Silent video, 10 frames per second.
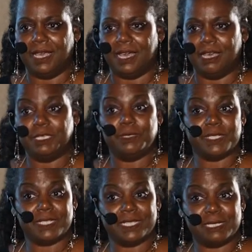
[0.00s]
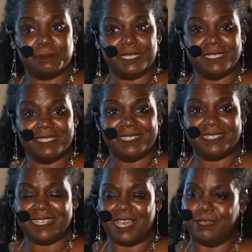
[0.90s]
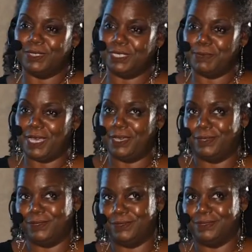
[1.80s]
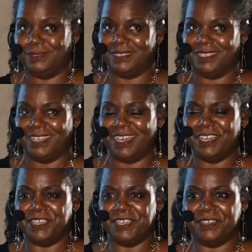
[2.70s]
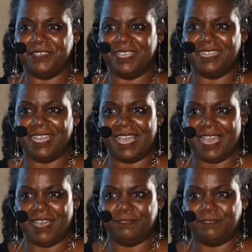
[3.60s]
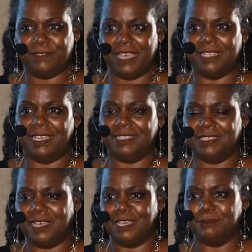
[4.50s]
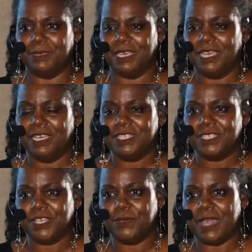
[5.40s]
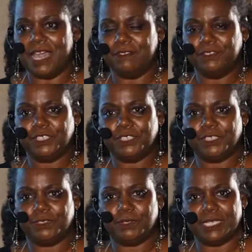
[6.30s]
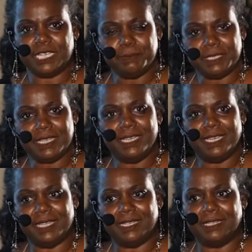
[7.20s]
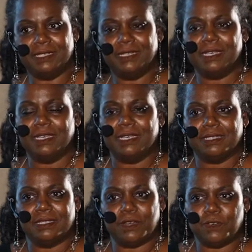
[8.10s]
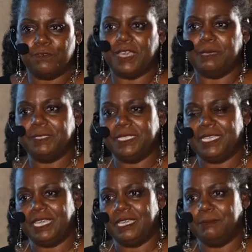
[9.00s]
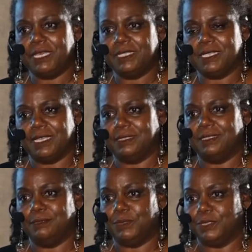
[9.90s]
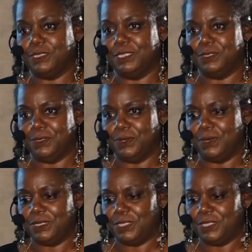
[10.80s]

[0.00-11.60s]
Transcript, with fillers: Um, he was six months. I was about a year and a half at that time. So after growing up in Guyana, the whole family came and settled in Brooklyn, New York.